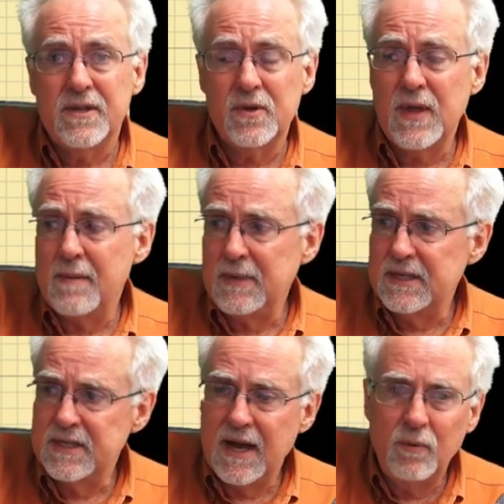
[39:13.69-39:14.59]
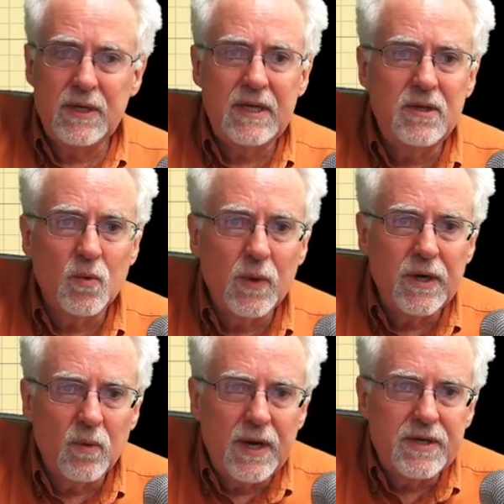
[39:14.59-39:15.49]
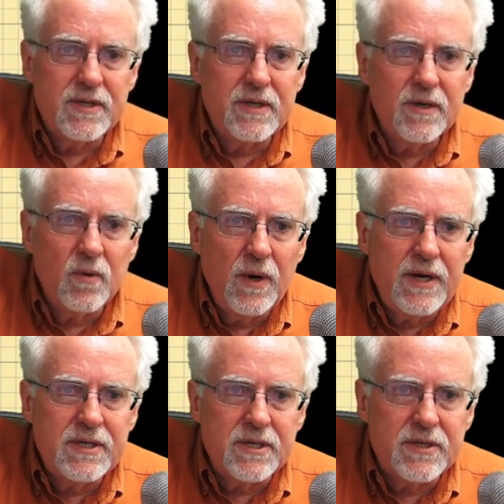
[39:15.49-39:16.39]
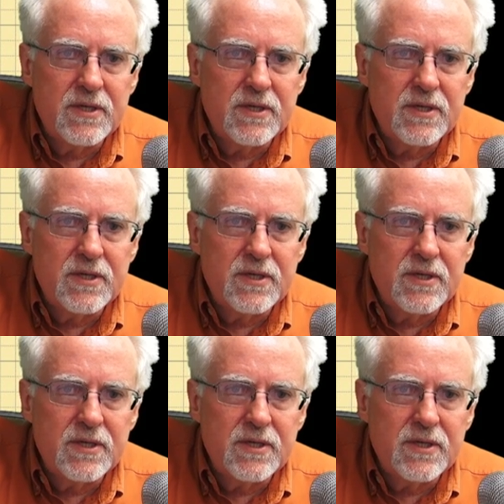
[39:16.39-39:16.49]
So that means now we need to rearrange the equation.